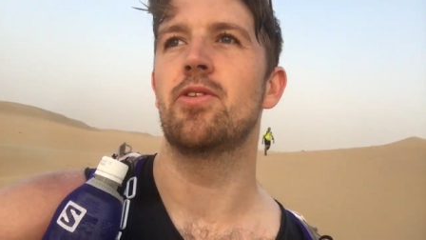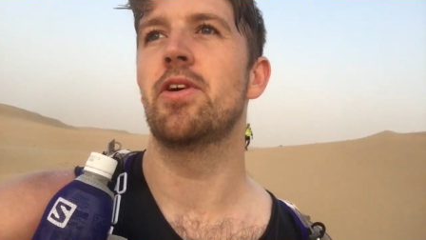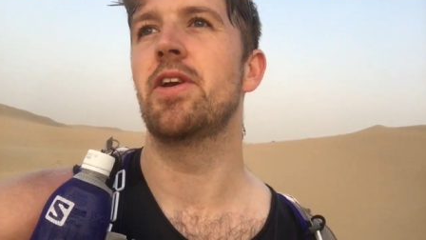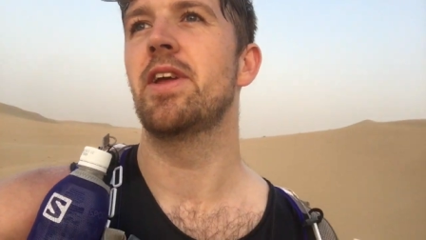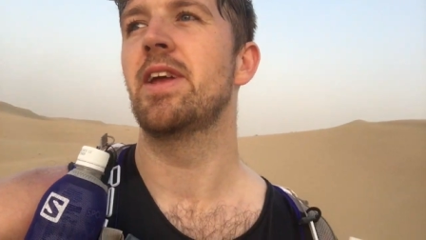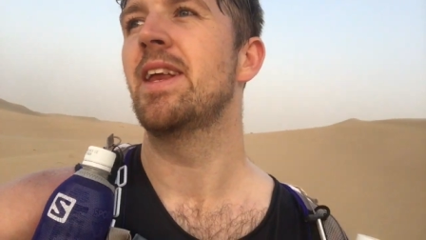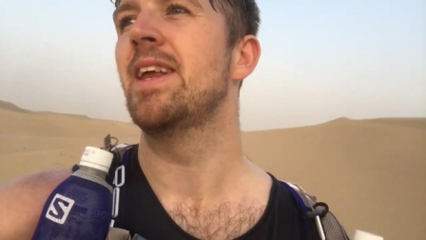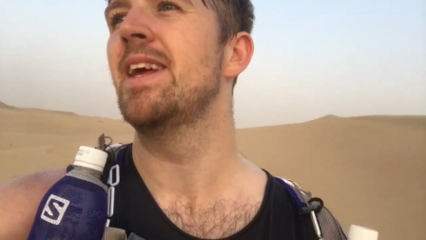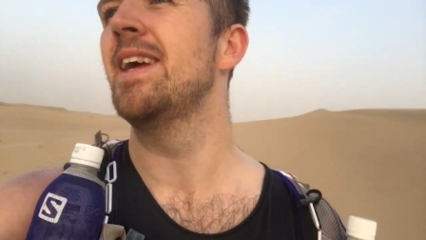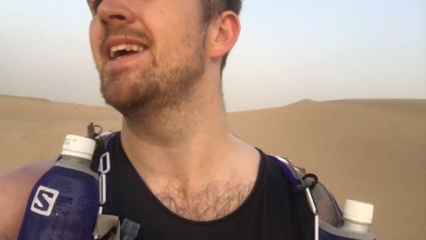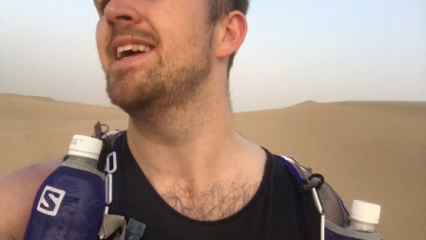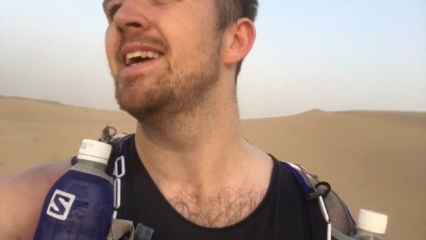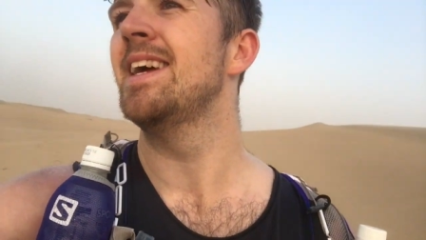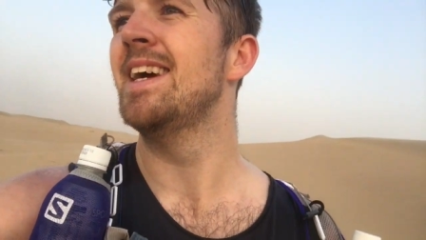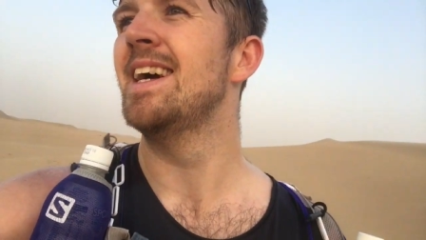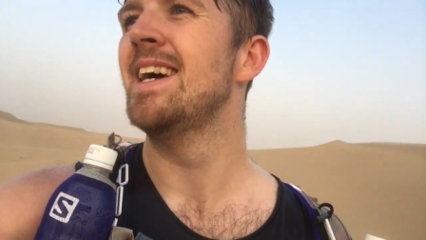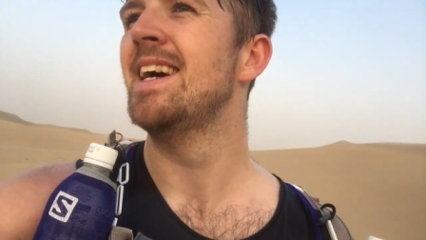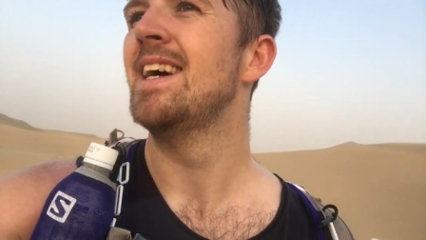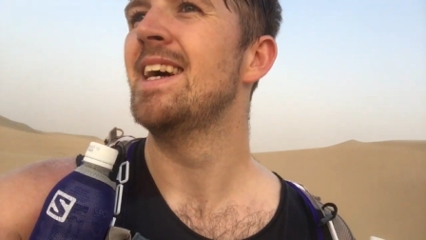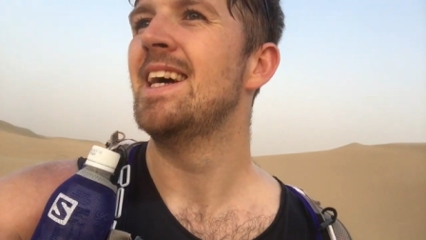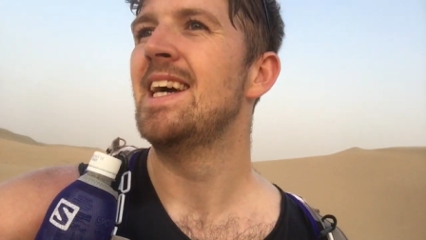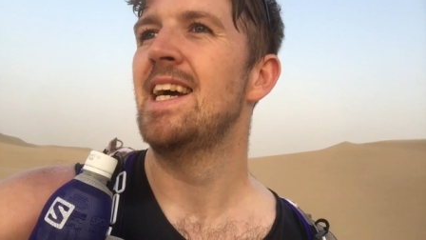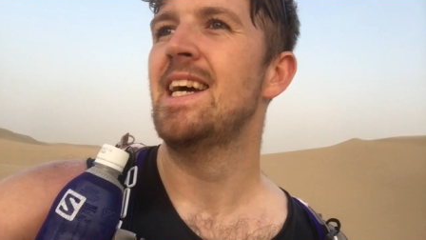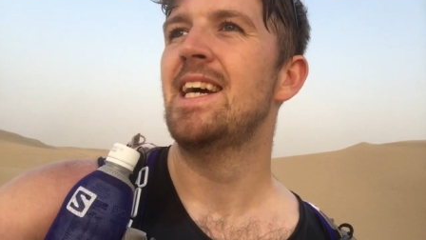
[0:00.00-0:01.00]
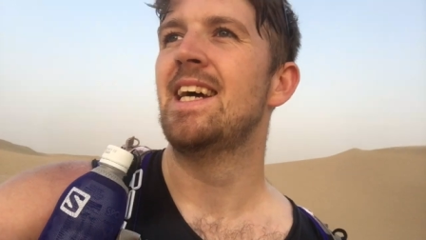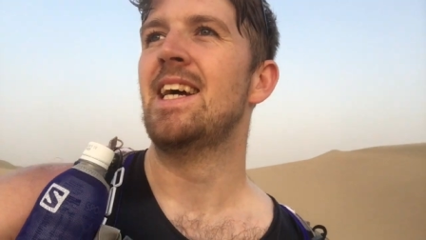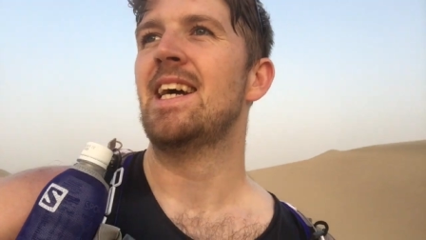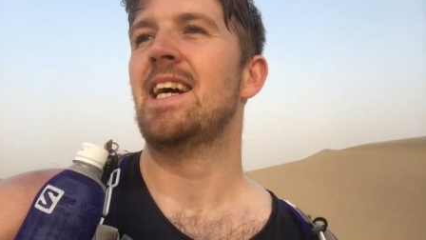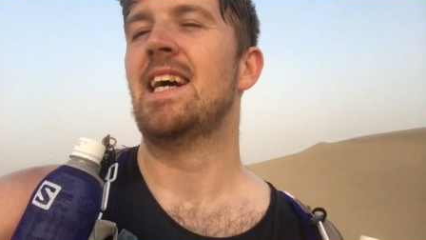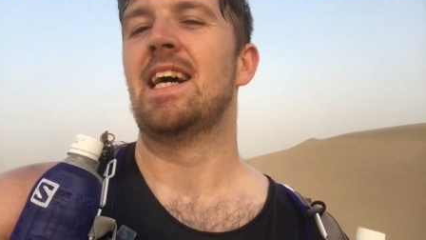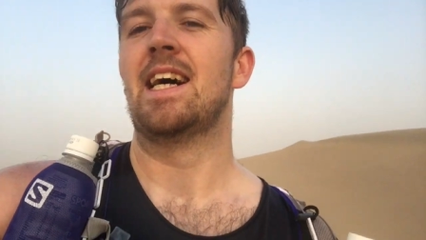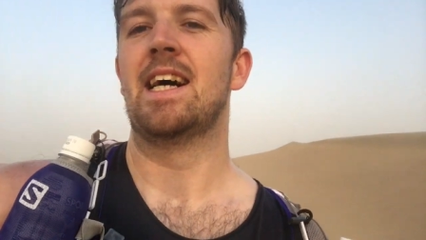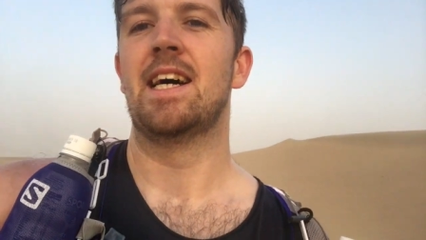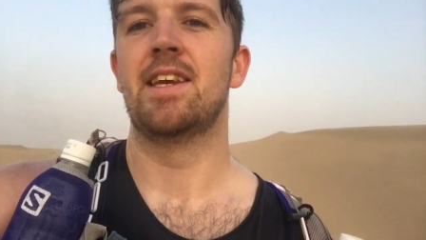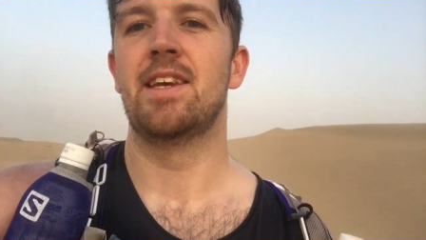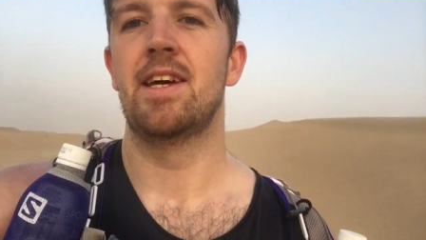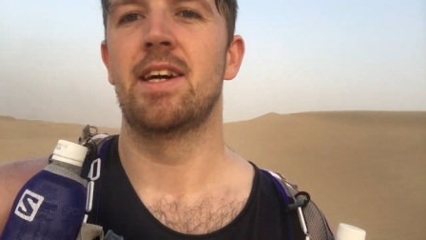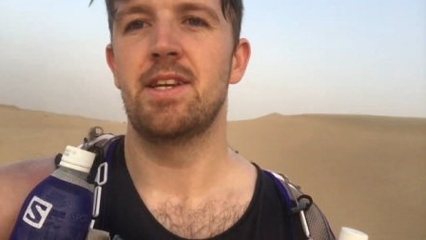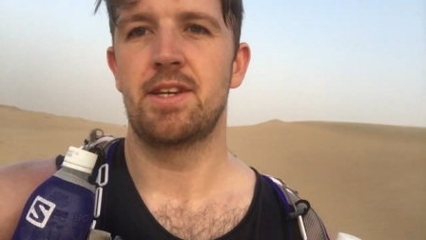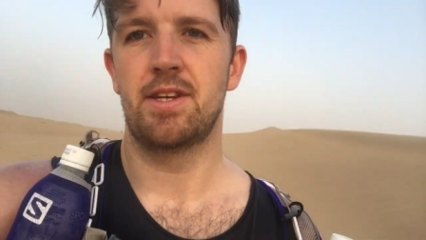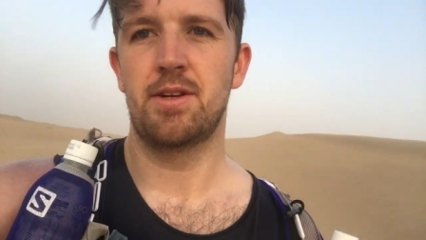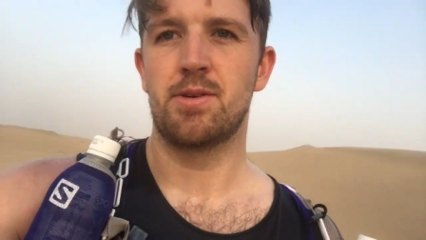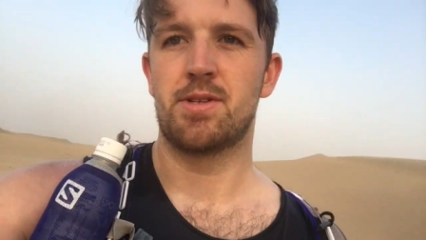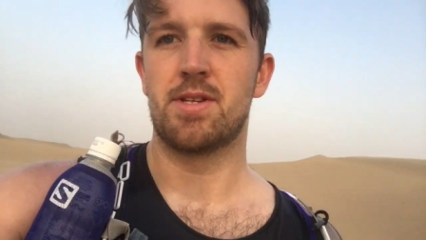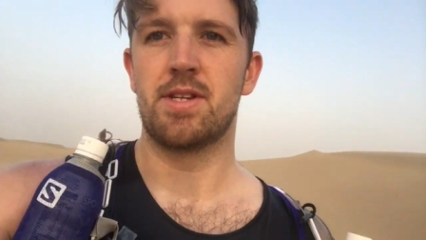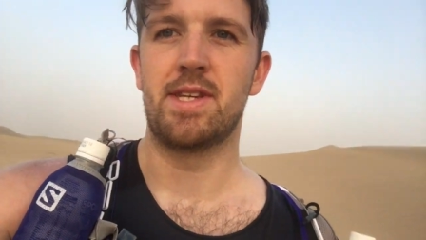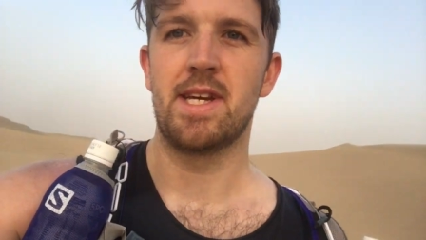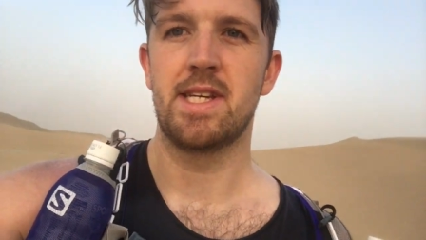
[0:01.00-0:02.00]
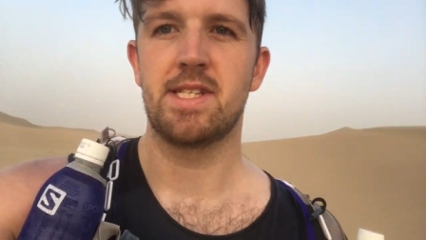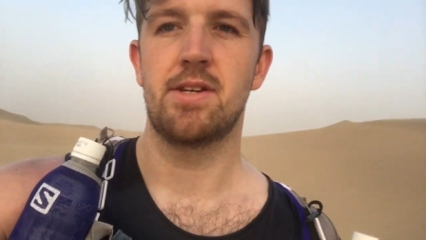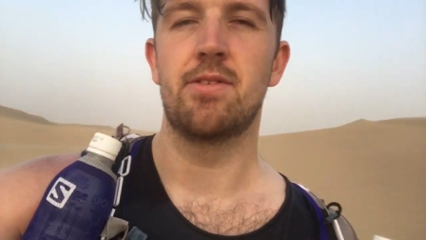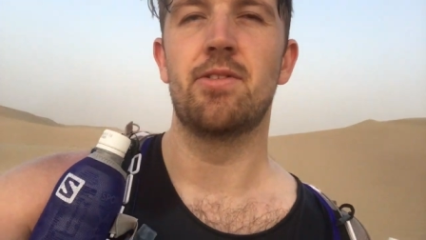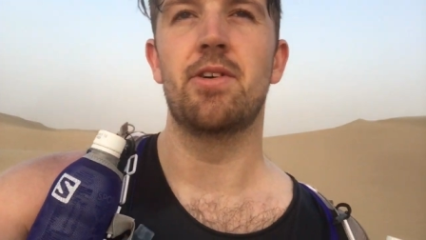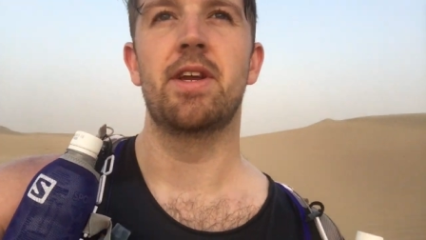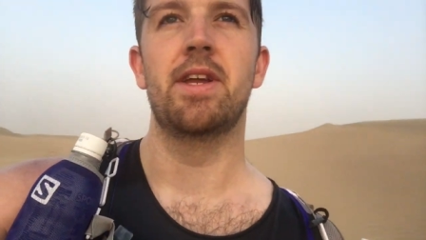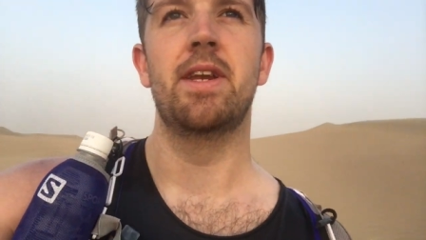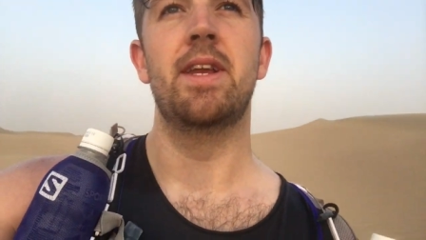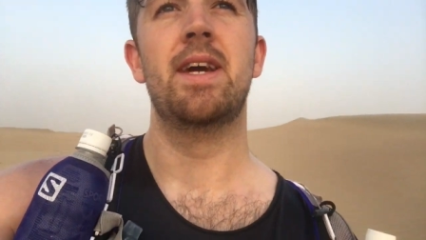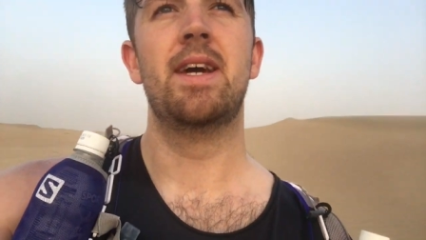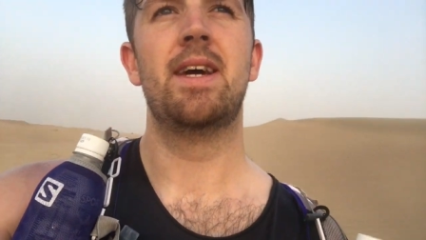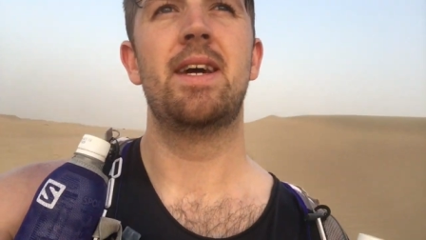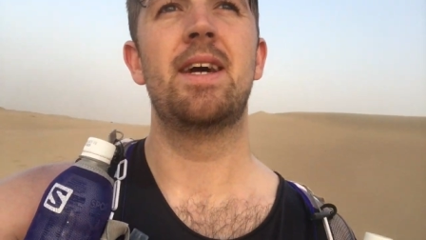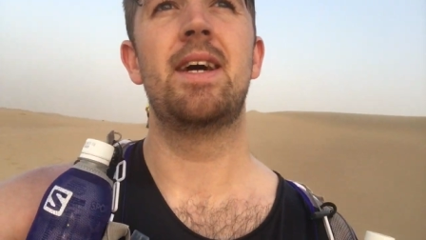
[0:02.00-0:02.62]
running and uh, new to desert running.